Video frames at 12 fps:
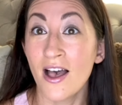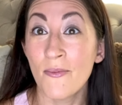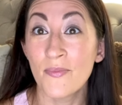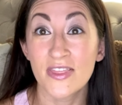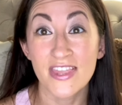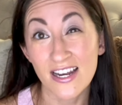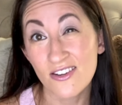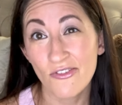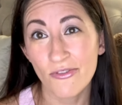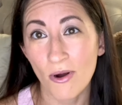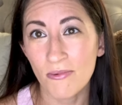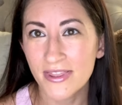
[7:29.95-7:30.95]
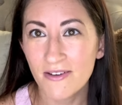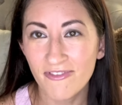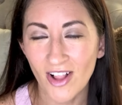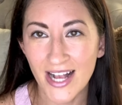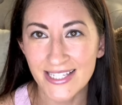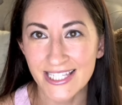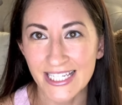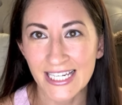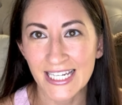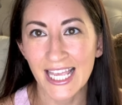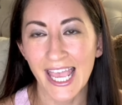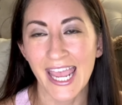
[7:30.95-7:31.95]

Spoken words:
Then you throw in the flossing,